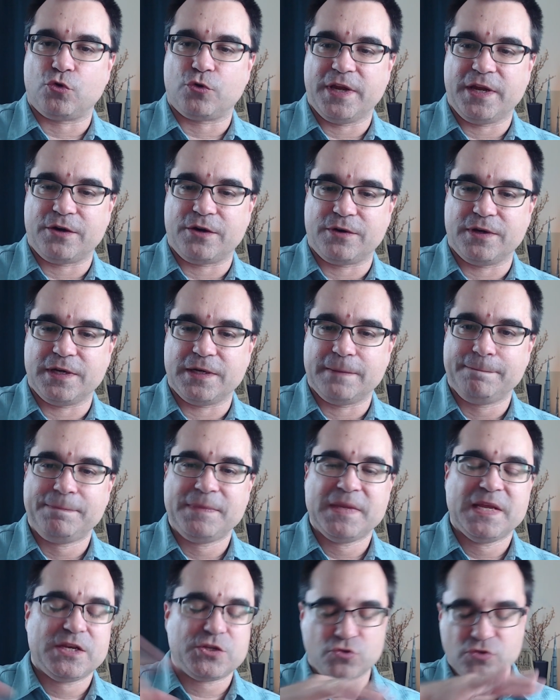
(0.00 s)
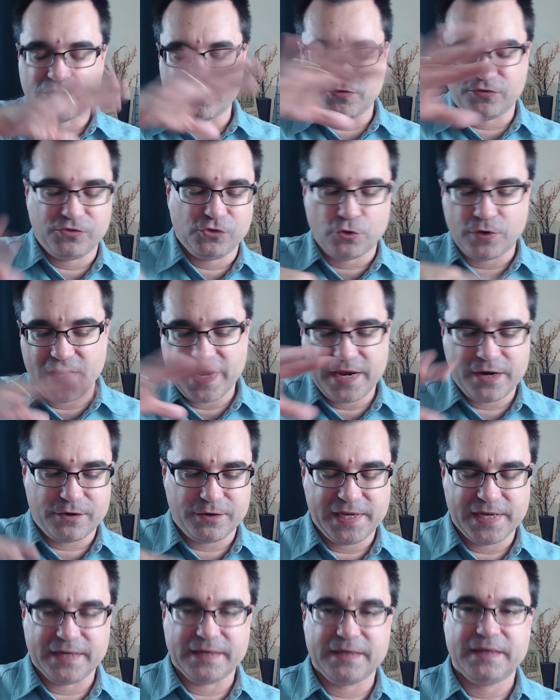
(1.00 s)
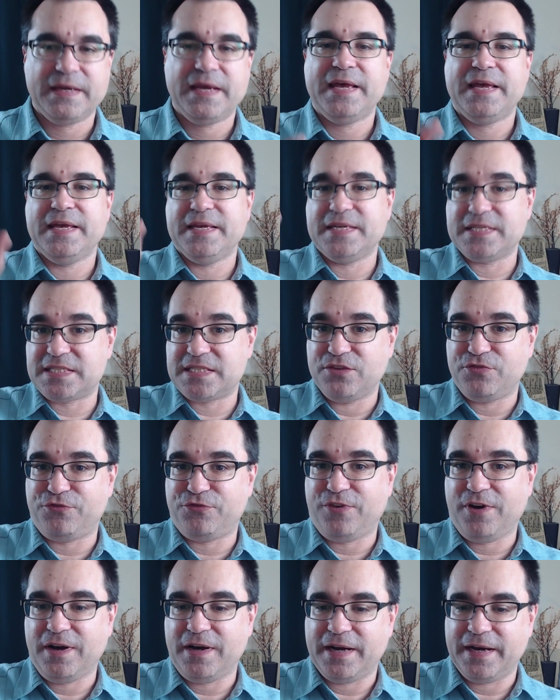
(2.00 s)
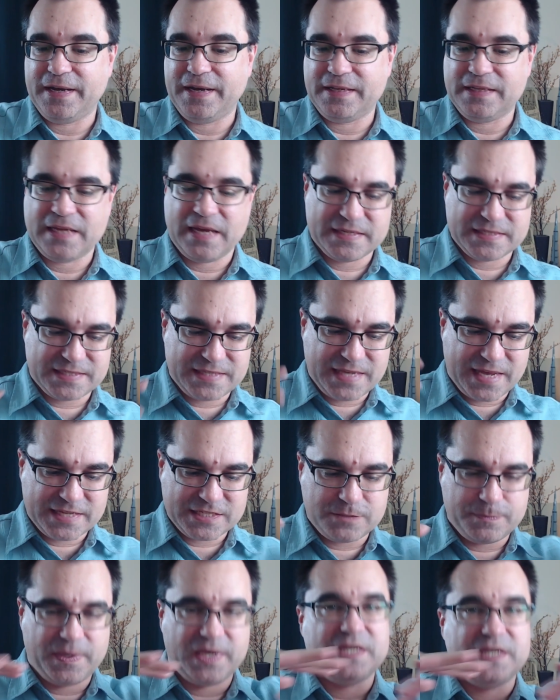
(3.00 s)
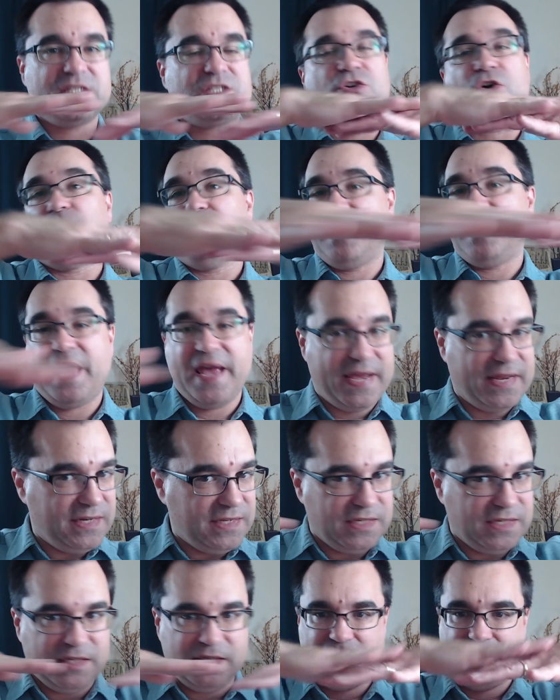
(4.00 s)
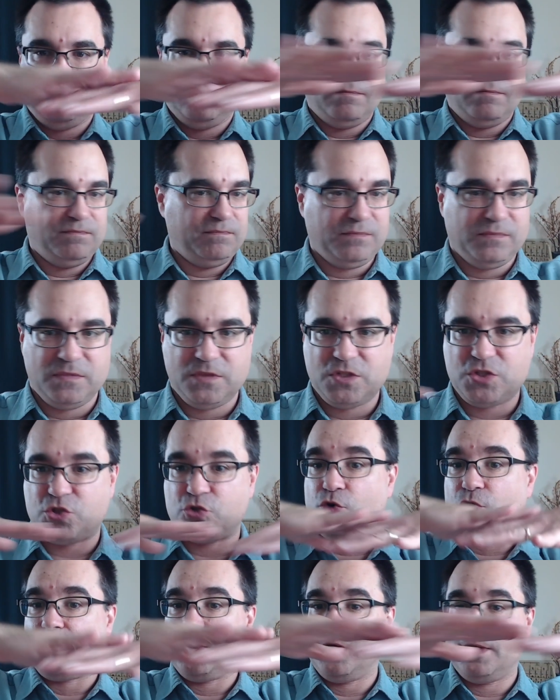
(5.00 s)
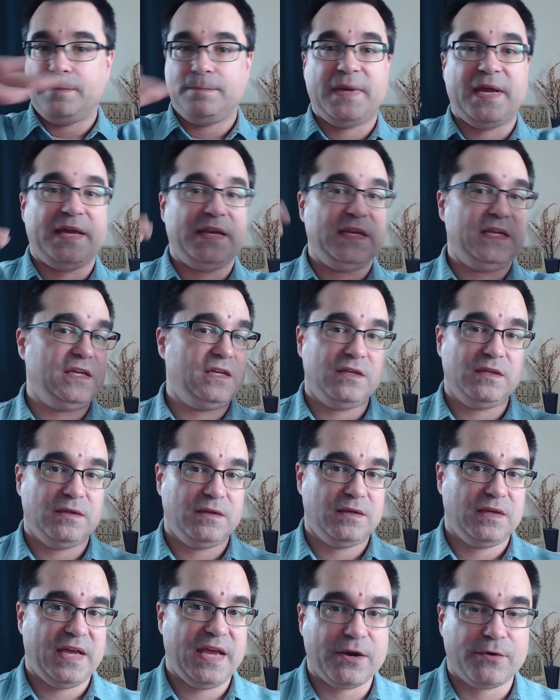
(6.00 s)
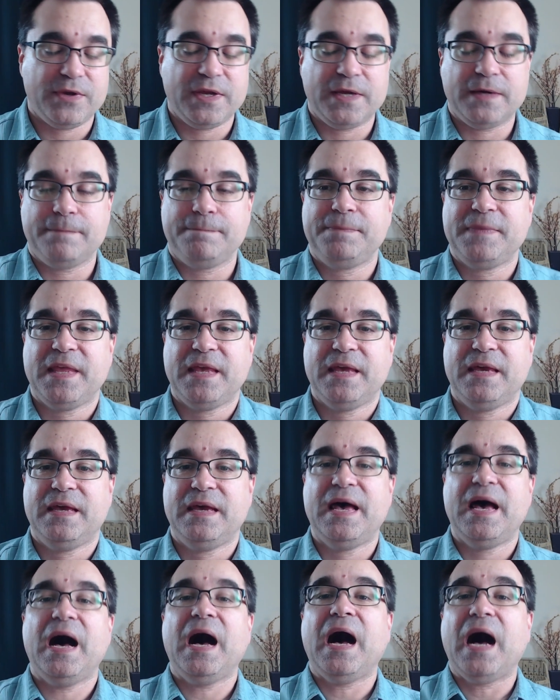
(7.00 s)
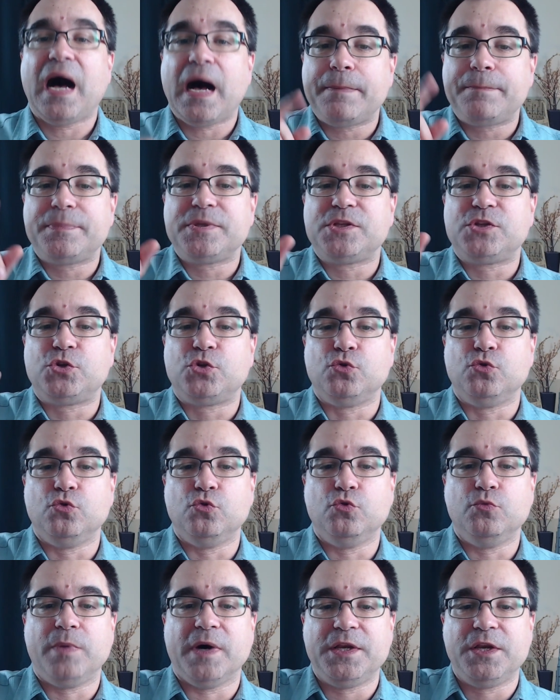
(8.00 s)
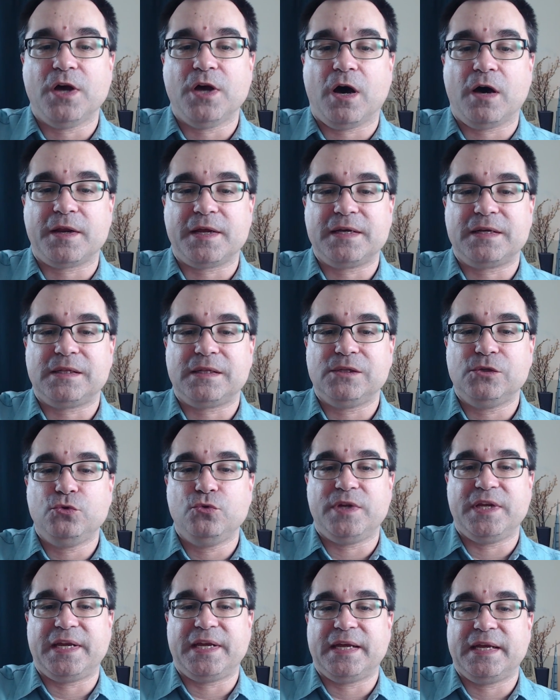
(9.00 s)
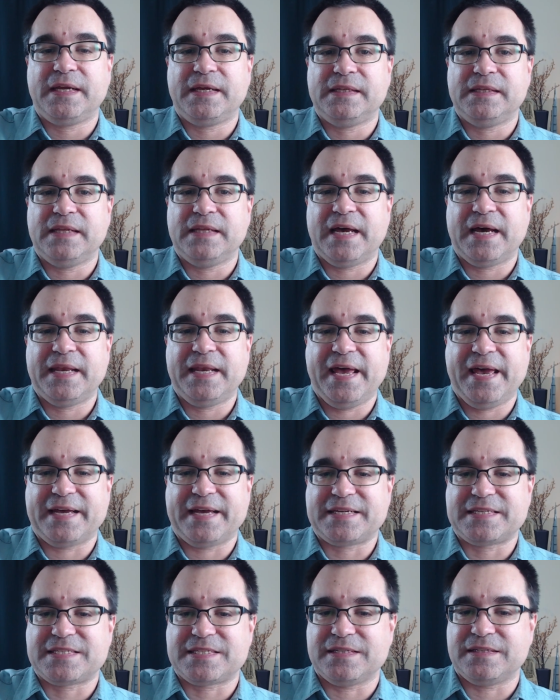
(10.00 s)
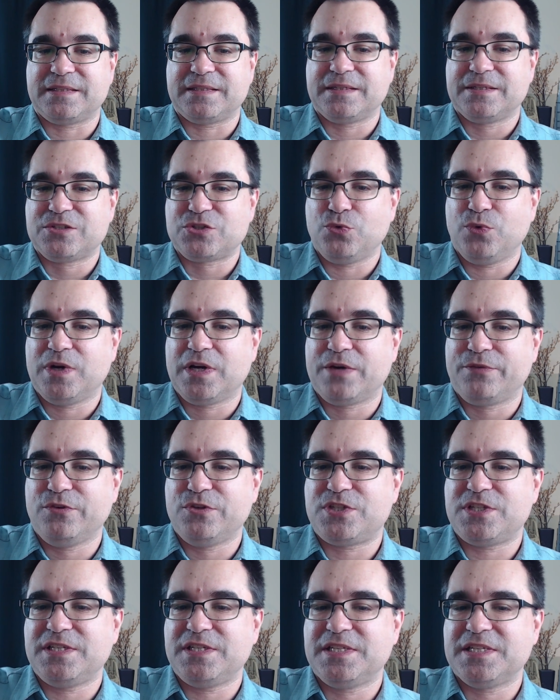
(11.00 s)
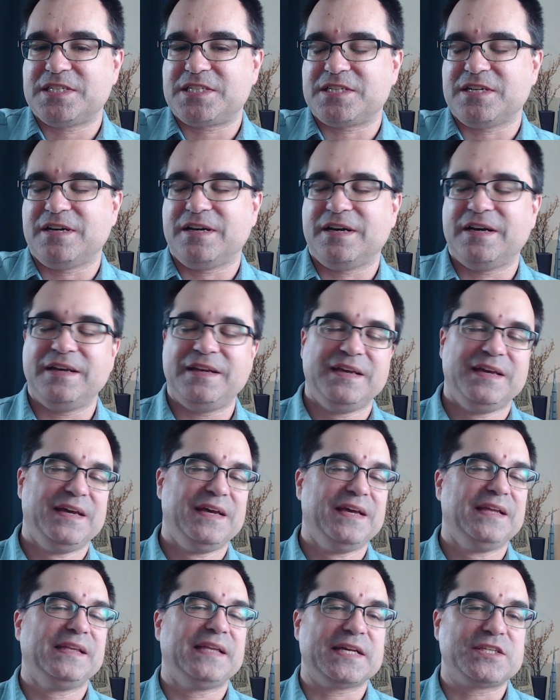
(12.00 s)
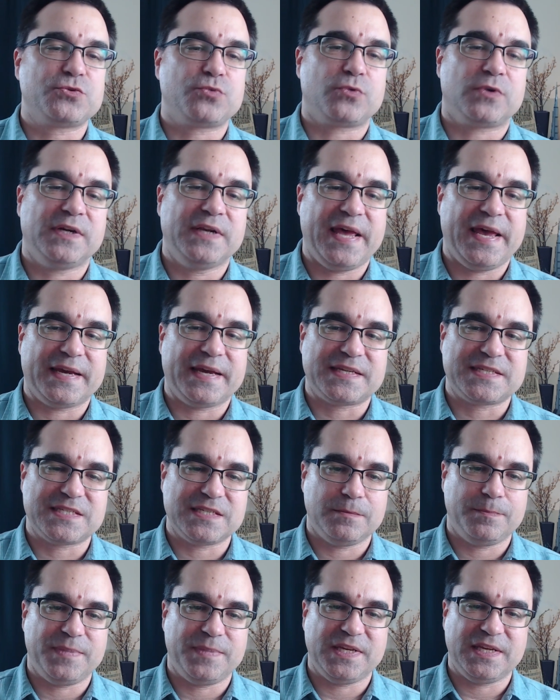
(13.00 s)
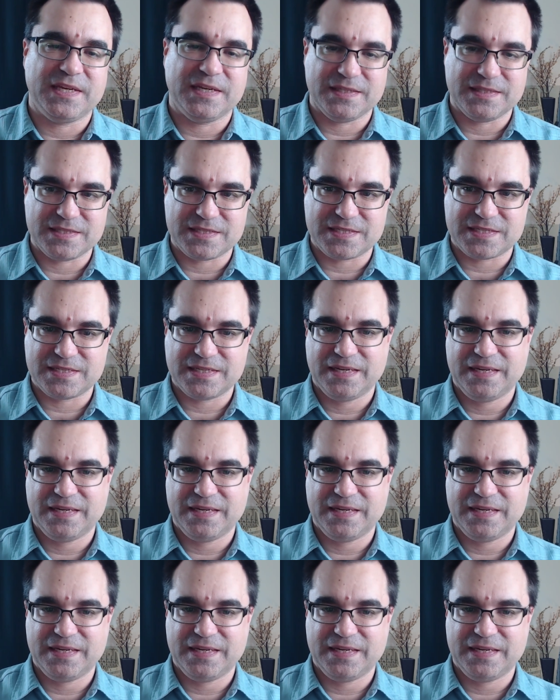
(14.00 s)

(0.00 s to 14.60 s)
area. So the floor area is defined as that space on any story, any area, up to but not including an exit. So whenever you see this sign, that's where an exit begins.